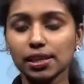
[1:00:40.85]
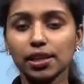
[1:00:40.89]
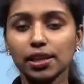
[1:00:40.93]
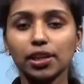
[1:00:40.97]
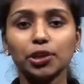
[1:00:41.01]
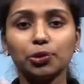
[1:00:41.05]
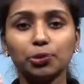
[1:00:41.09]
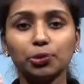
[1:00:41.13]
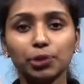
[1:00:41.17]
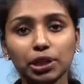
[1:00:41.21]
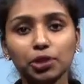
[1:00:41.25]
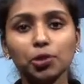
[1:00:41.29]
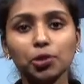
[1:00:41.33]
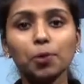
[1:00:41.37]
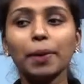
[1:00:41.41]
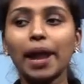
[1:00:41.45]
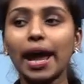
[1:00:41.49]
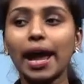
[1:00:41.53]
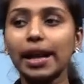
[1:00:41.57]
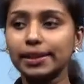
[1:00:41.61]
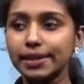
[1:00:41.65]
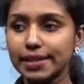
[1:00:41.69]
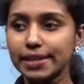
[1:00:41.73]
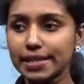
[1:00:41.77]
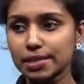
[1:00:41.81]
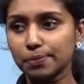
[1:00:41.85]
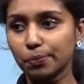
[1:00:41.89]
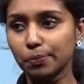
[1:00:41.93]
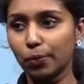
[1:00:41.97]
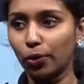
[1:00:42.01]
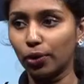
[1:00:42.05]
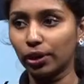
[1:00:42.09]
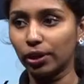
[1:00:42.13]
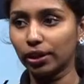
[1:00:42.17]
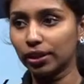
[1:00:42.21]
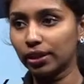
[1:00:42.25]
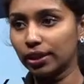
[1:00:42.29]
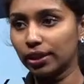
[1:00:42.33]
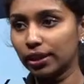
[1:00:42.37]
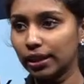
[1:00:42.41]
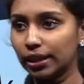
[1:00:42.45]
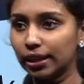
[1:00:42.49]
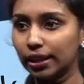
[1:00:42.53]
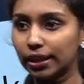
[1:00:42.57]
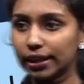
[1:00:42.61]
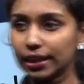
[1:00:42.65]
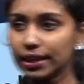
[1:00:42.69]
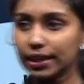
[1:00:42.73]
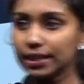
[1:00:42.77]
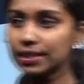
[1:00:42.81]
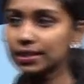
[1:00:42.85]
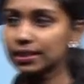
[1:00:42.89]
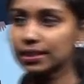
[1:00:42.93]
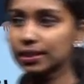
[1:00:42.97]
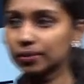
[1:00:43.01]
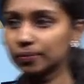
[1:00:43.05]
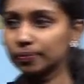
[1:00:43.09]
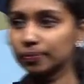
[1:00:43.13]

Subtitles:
You need to practice more, right?